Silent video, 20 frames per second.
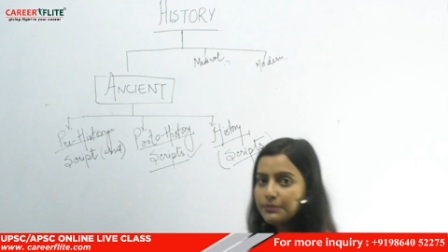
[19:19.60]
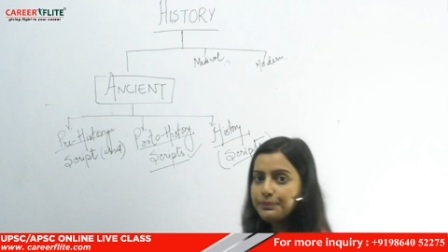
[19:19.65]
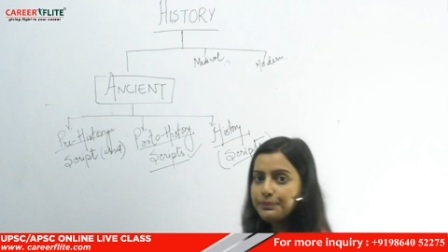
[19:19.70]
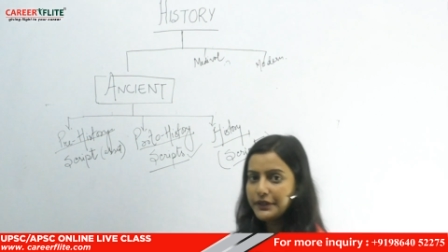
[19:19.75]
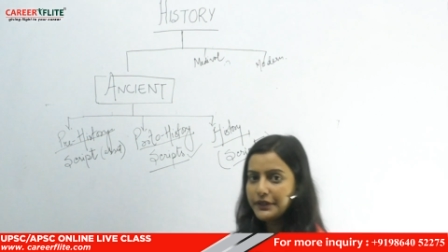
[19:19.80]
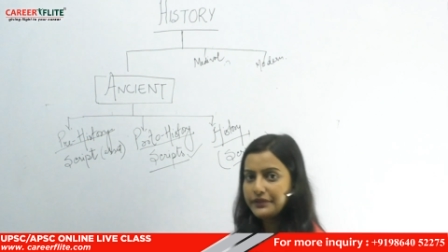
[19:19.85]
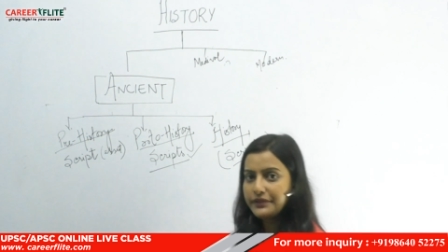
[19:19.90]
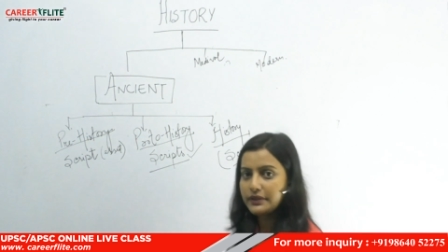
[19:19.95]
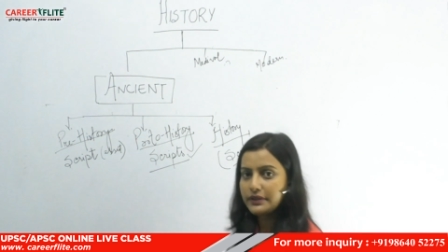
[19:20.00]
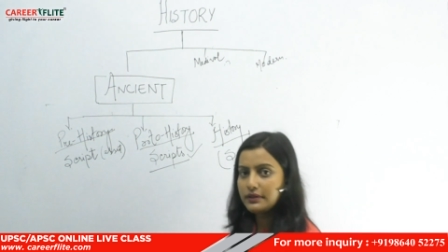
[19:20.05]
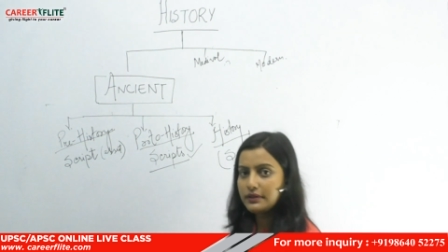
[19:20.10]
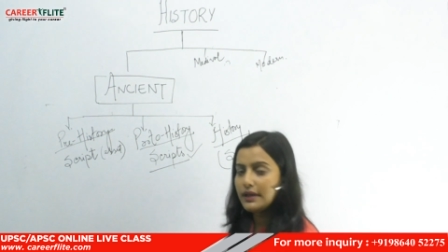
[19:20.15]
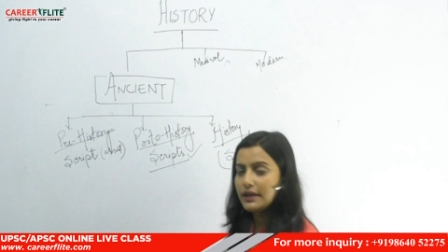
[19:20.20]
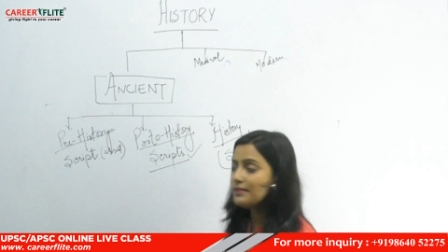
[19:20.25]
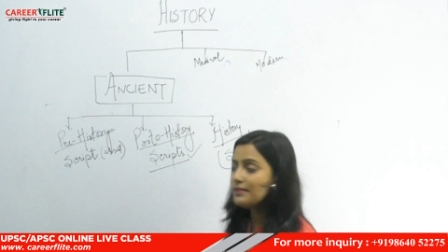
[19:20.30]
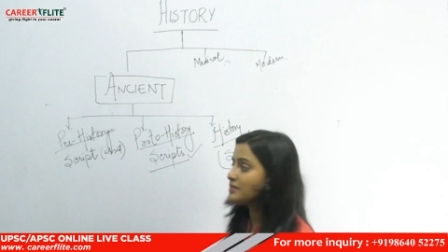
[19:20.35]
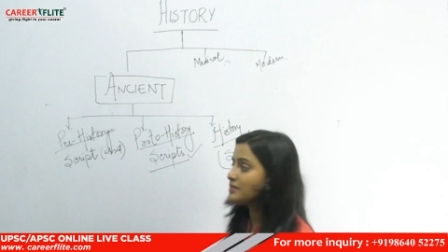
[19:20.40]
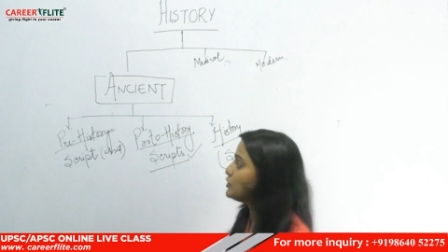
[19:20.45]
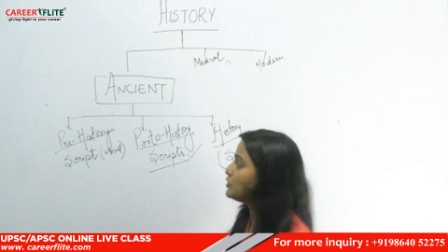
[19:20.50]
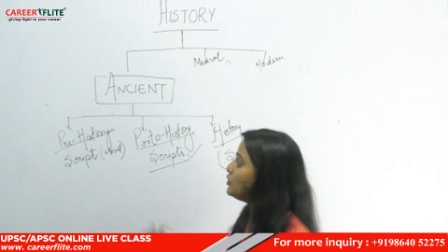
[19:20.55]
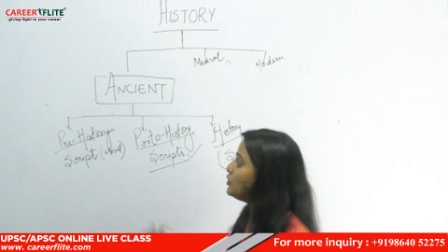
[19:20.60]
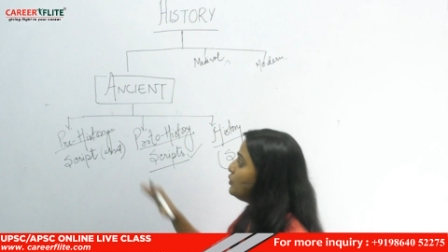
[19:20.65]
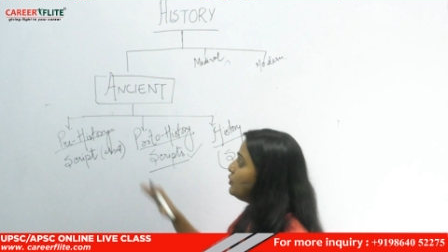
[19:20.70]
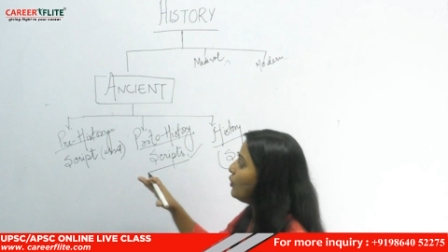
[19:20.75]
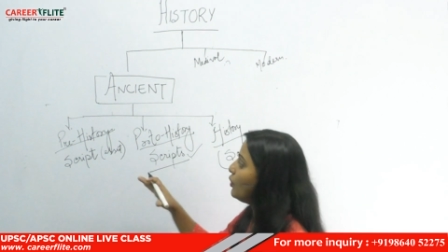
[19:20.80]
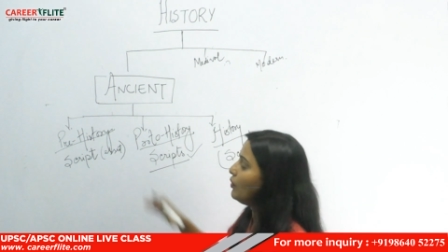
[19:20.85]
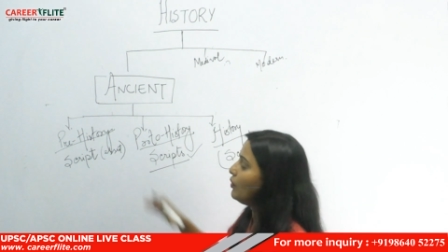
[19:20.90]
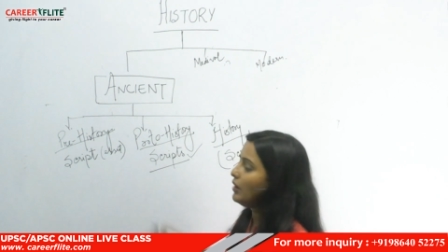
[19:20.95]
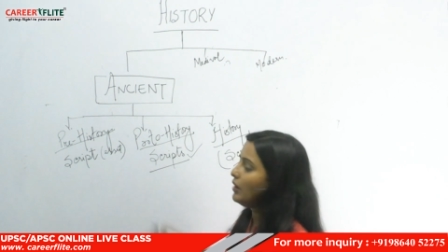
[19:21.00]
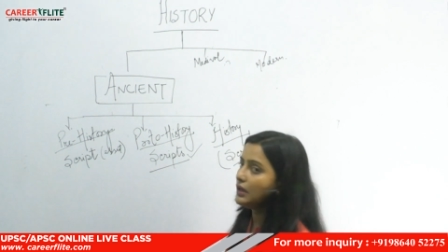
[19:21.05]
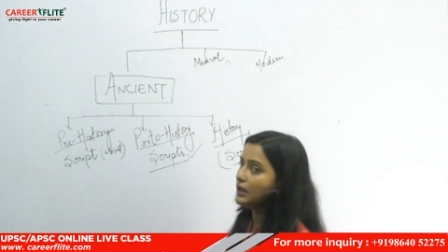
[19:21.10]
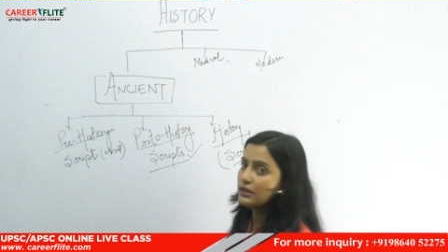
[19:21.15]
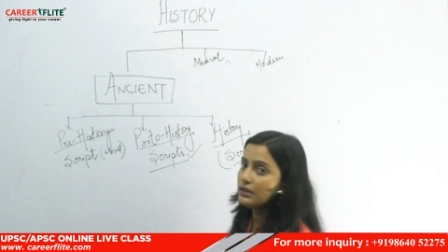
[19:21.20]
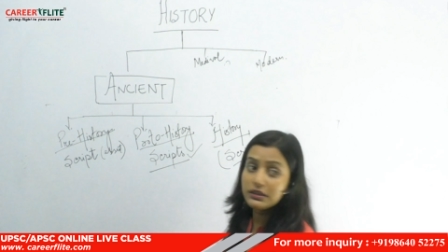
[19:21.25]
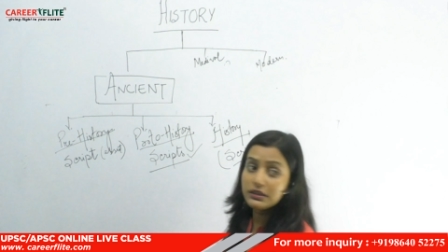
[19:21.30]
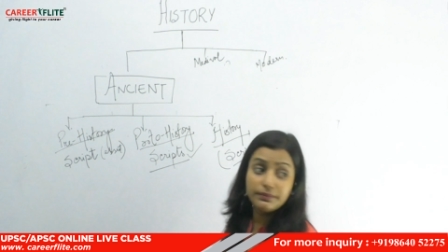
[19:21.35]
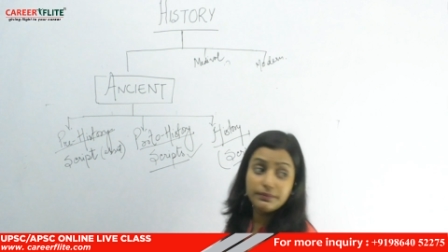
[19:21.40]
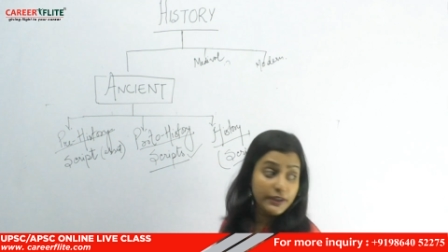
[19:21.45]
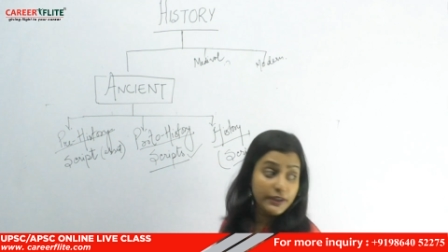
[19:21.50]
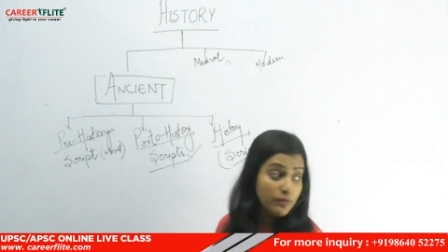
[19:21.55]
period, let us know a little
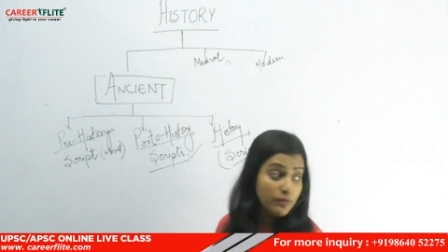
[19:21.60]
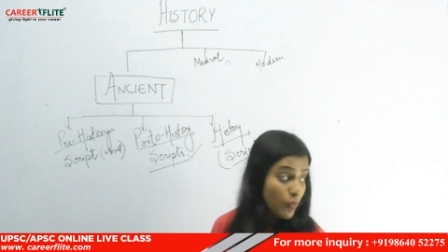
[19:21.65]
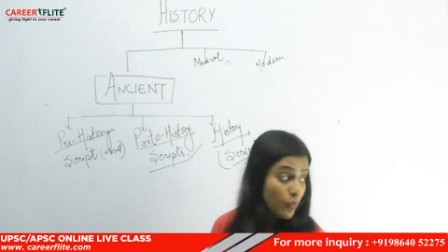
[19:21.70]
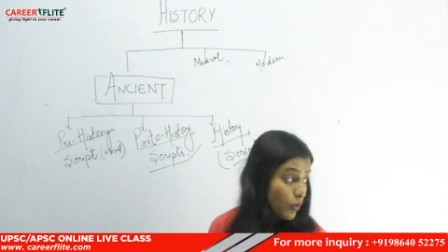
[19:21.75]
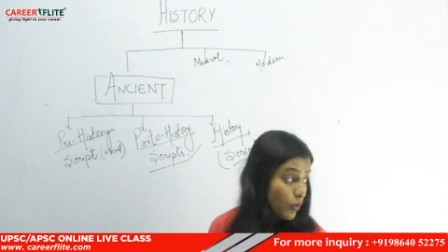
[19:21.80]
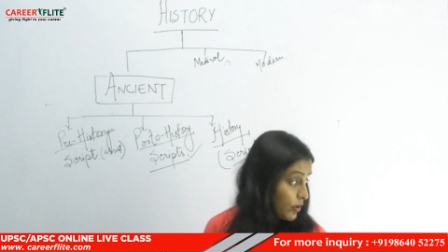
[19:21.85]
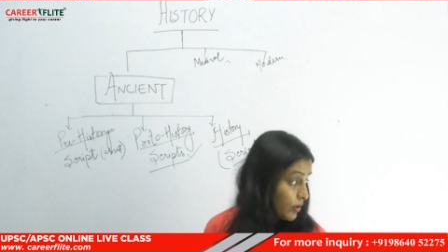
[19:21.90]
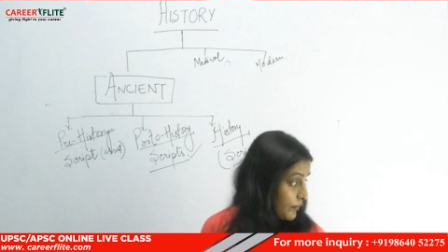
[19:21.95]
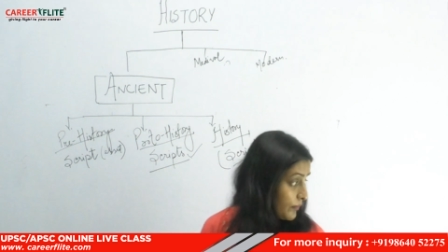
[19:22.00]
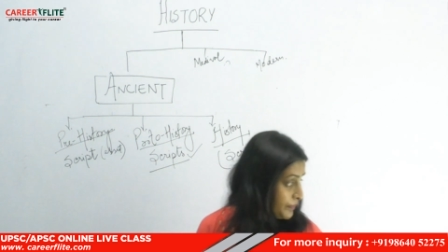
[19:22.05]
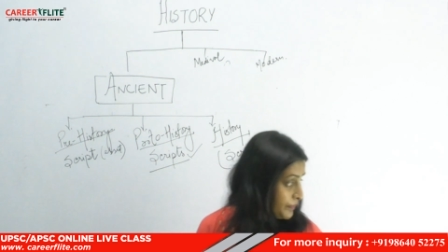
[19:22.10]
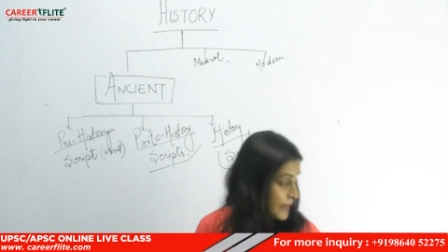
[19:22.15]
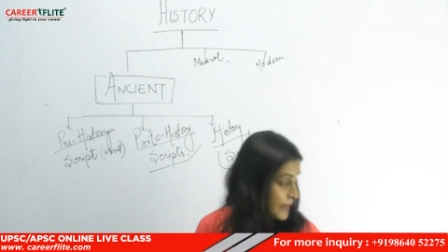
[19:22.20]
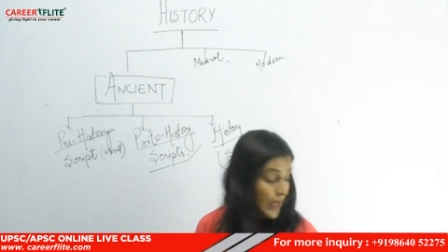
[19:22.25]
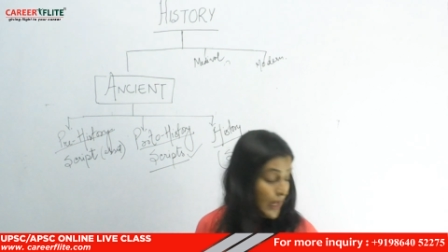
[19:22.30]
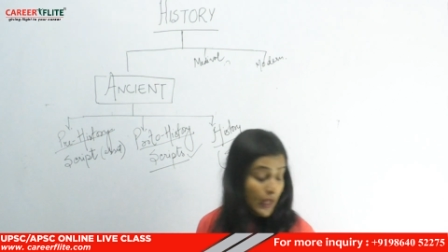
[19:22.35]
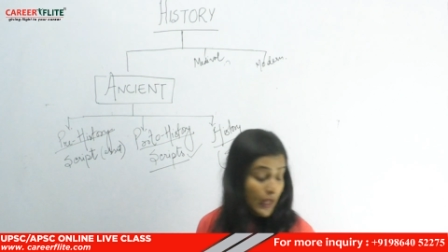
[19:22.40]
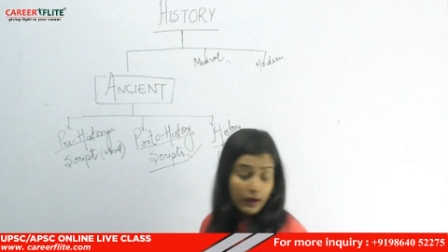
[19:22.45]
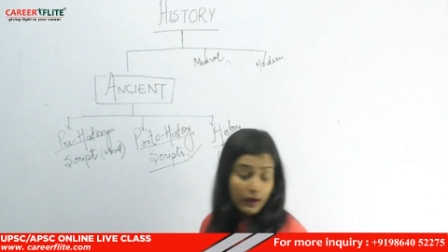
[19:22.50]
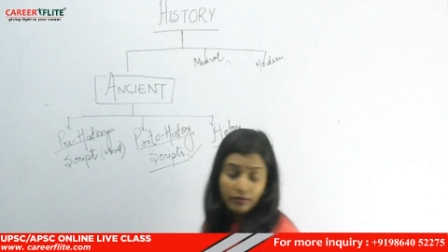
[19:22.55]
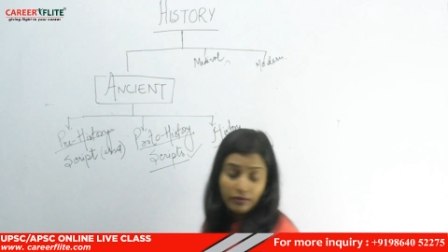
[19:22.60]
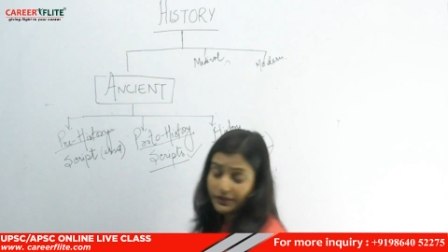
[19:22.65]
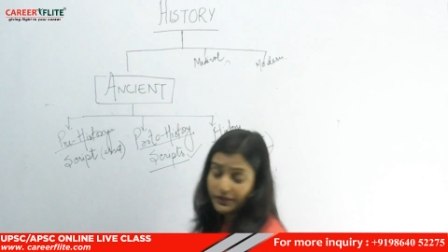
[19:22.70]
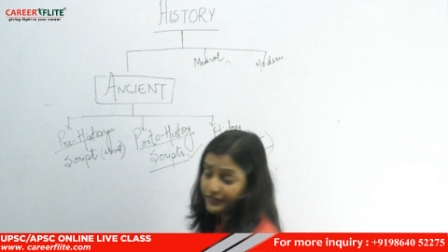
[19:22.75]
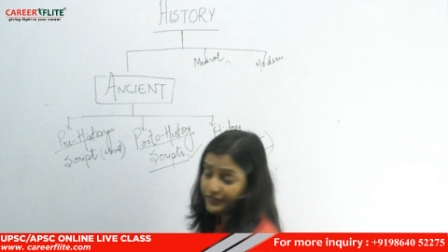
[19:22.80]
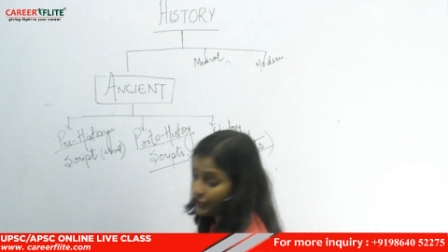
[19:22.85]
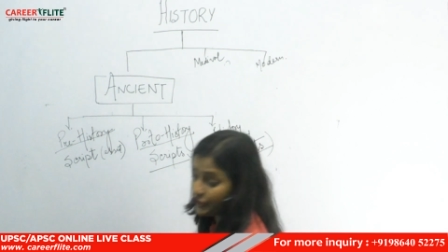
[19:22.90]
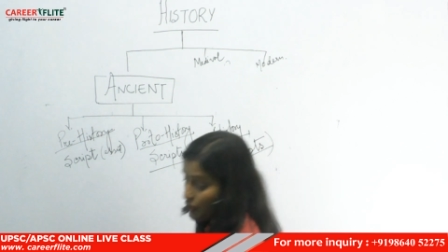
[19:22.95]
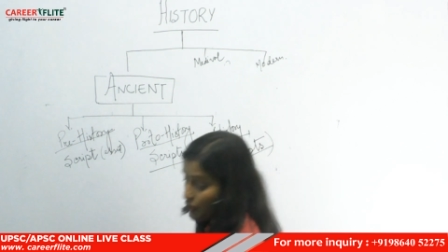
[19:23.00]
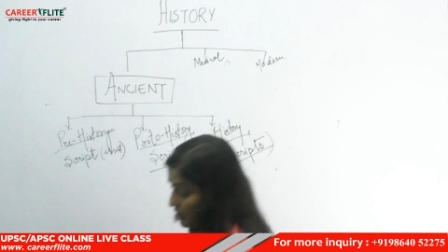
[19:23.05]
bit more. Now, when we talk